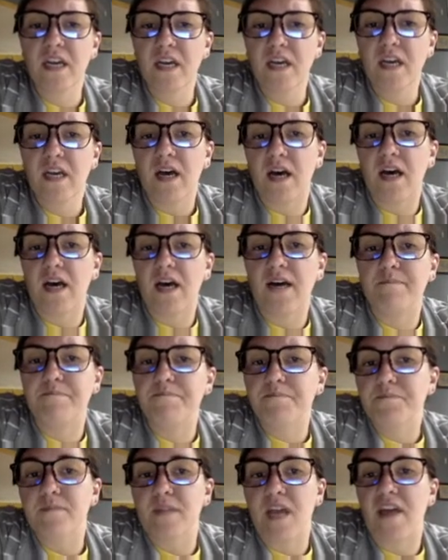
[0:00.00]
um,
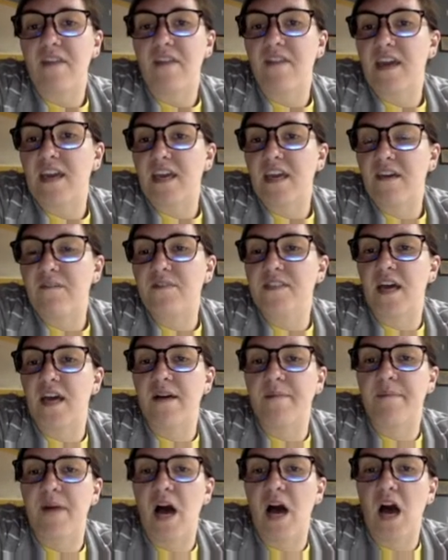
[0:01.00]
and they give
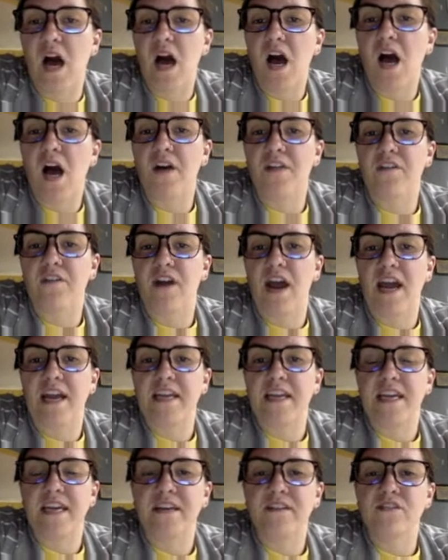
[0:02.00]
some other
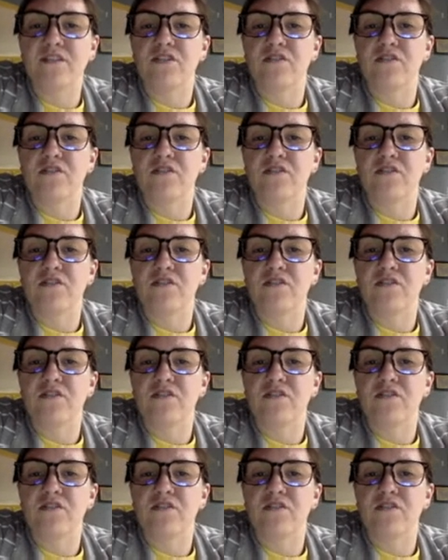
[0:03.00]
ideas.